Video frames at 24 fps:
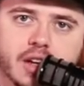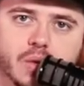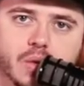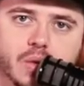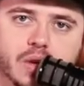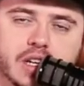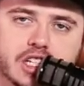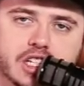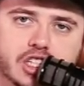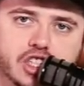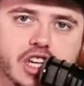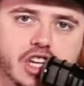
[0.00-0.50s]

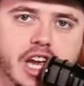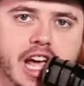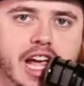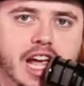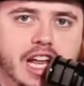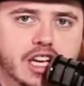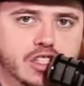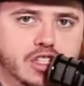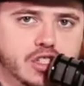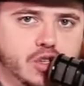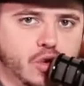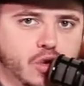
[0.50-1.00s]
we can
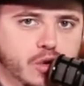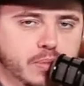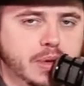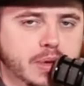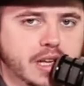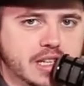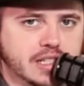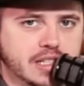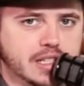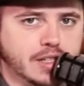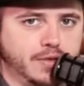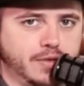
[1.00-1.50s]
change your
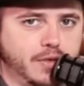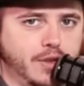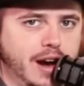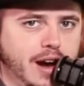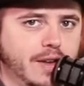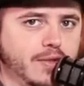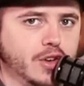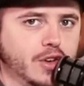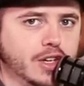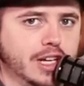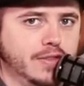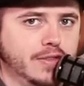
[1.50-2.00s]
business
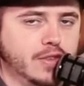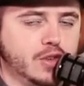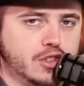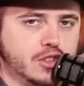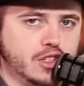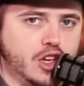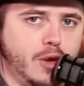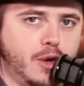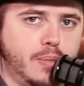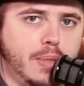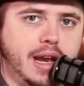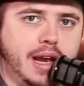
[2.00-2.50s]
forever, give you
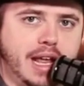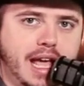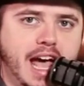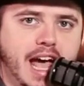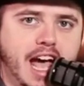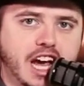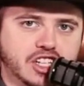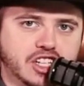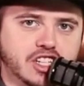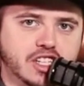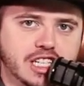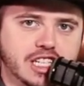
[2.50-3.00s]
so many
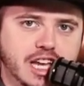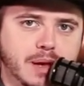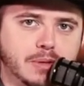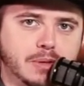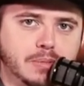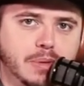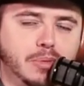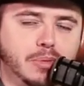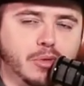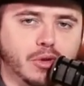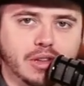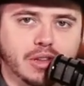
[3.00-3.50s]
action
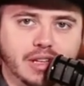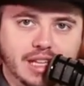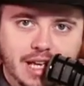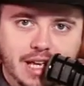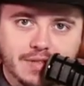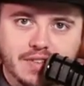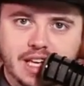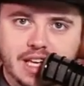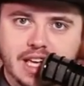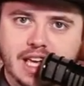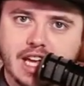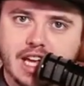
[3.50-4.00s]
steps. People are
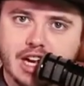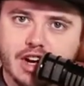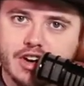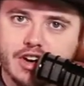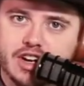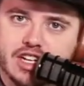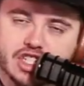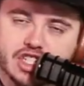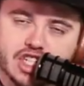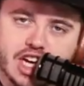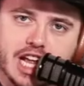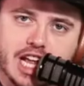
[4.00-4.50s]
leaving
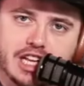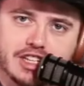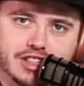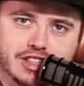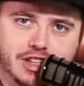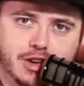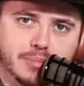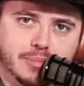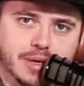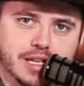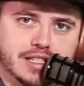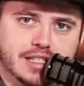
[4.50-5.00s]
here and changing
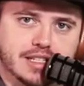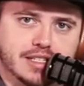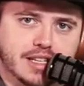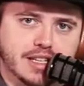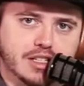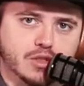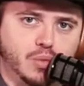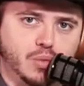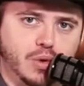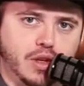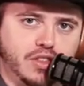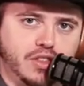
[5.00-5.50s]
their
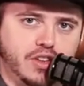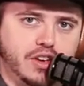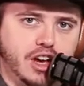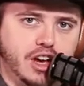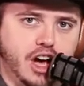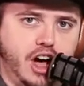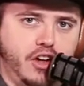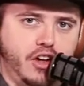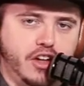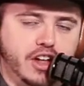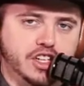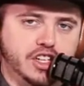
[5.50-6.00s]
businesses with the
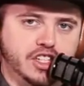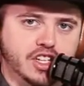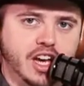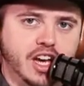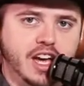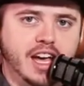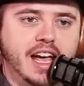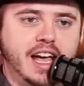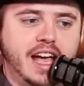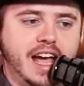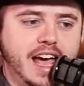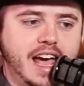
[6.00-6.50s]
knowledge.
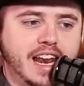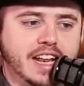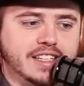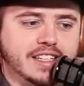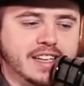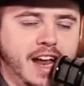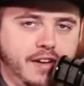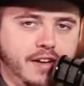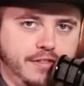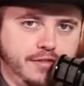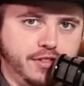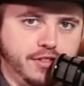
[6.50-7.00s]
And
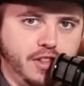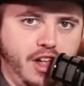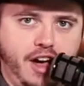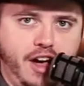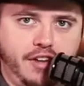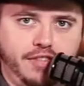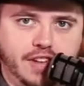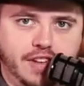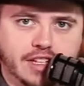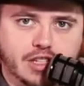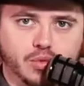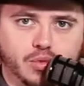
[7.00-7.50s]
it's not
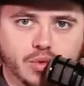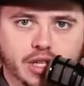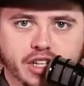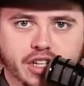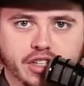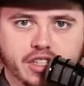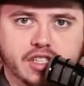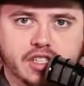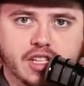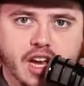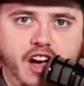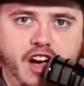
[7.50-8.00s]
fluff, it's
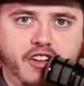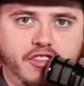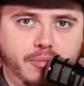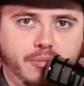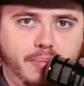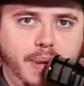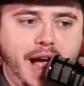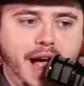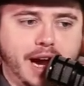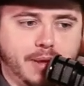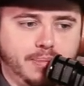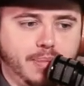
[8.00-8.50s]
real stuff
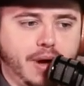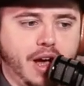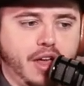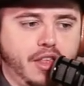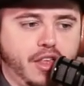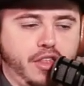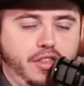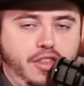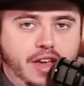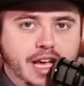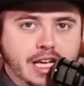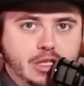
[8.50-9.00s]
backed by
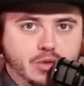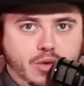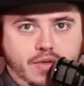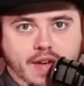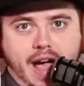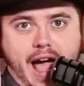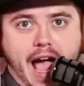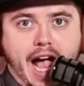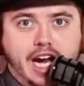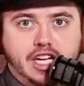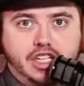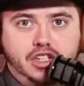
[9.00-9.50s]
the things we've
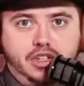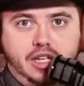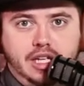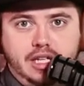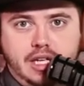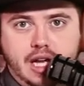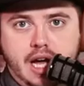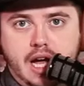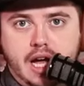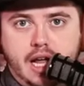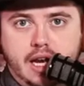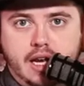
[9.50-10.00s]
actually
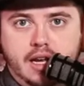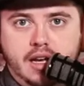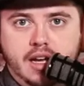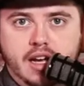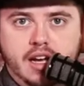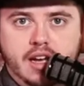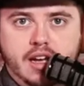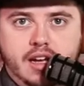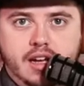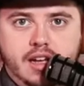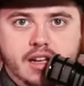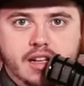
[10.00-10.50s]
done.
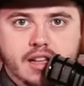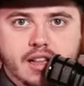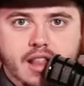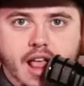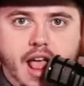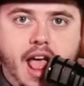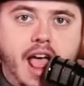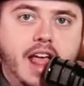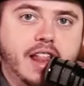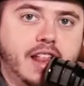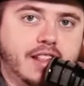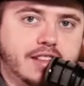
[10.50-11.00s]

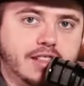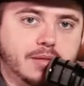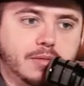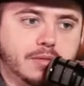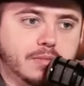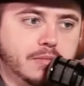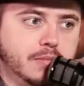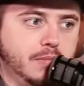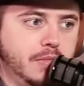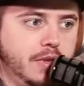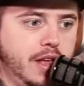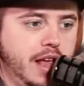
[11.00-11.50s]
And it's
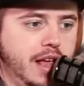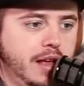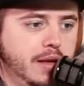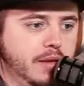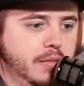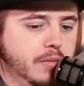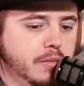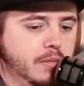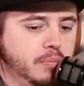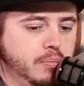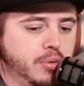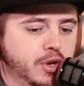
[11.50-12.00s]

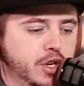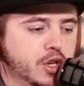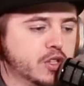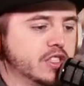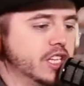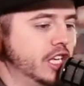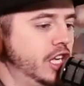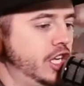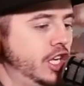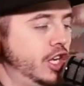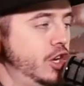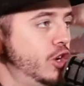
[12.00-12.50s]

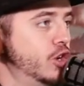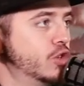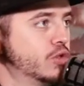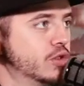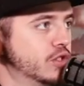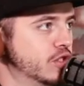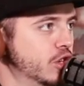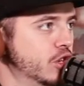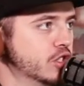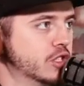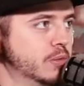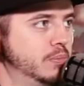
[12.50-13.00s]
producing huge
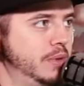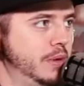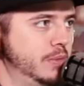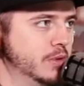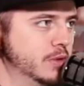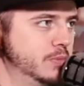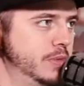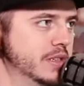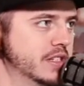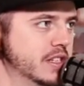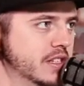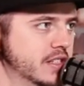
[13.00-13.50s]
results in
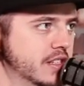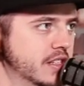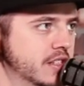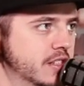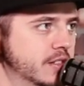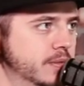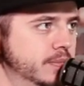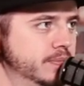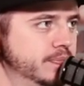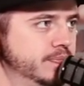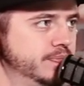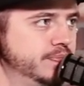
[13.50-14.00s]
people's
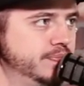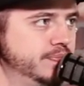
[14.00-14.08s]
businesses.